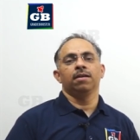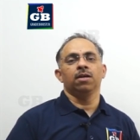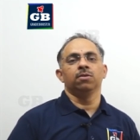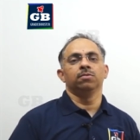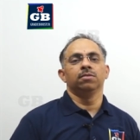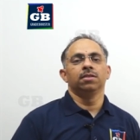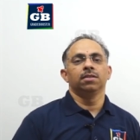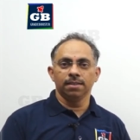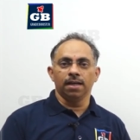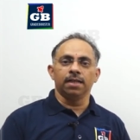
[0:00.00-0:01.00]
Now,
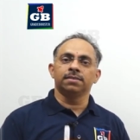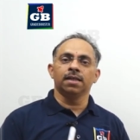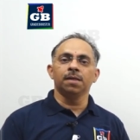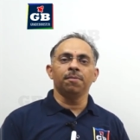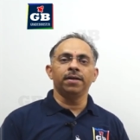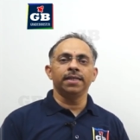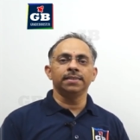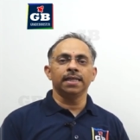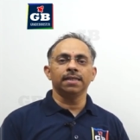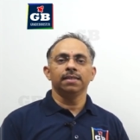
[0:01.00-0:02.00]
and third point is,
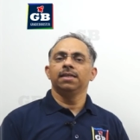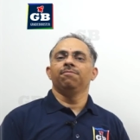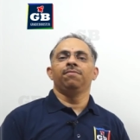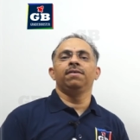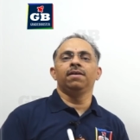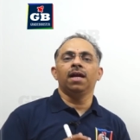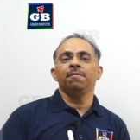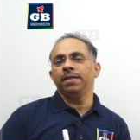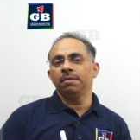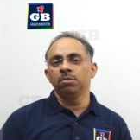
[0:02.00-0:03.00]
like, we will not
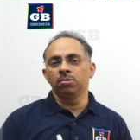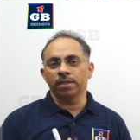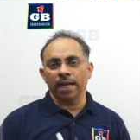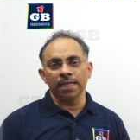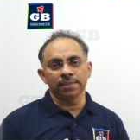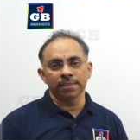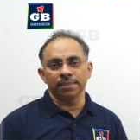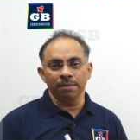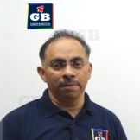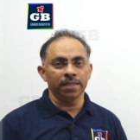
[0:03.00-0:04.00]
be able to catch
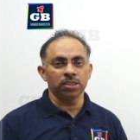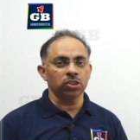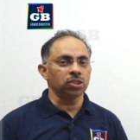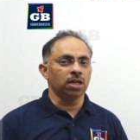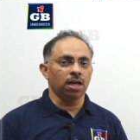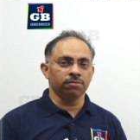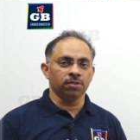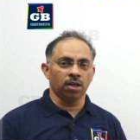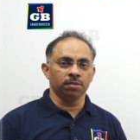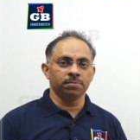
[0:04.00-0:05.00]
this image of the
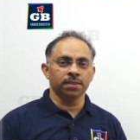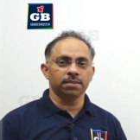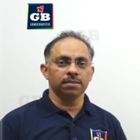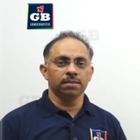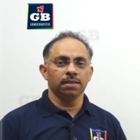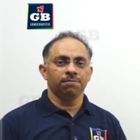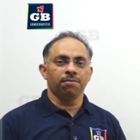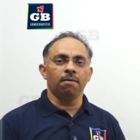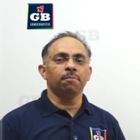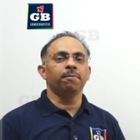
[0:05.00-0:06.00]
object
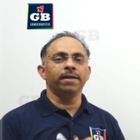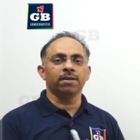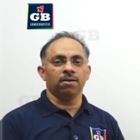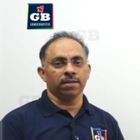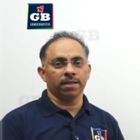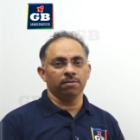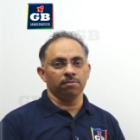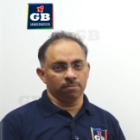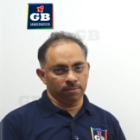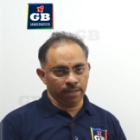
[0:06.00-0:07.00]
formed by a
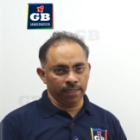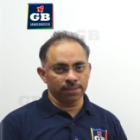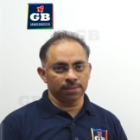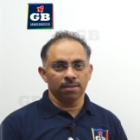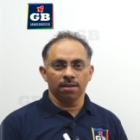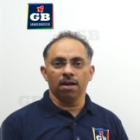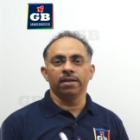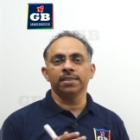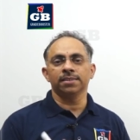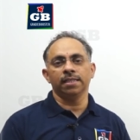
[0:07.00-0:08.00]
concave lens
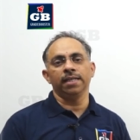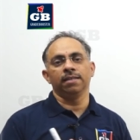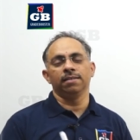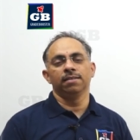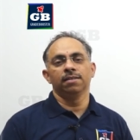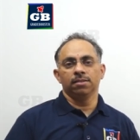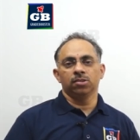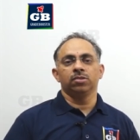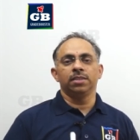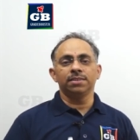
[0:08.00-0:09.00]
on a screen.
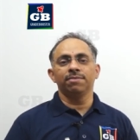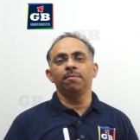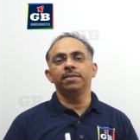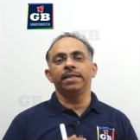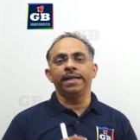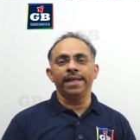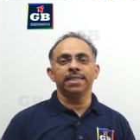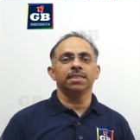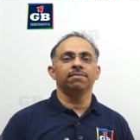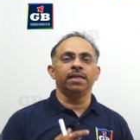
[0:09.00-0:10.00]
So, this will be the
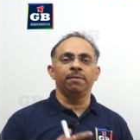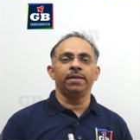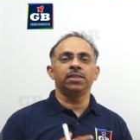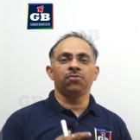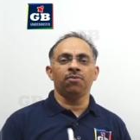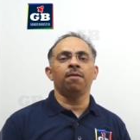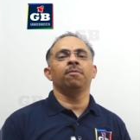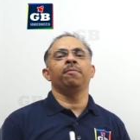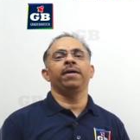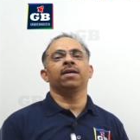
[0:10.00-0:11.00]
nature of the image
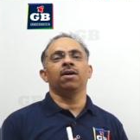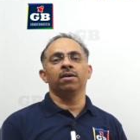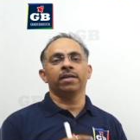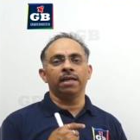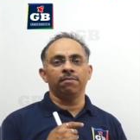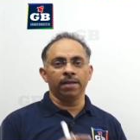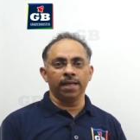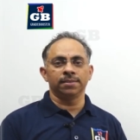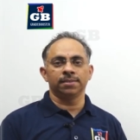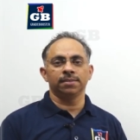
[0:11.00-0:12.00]
formed by a concave
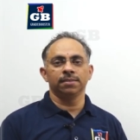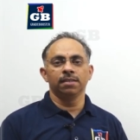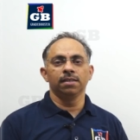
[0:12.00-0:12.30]
lens.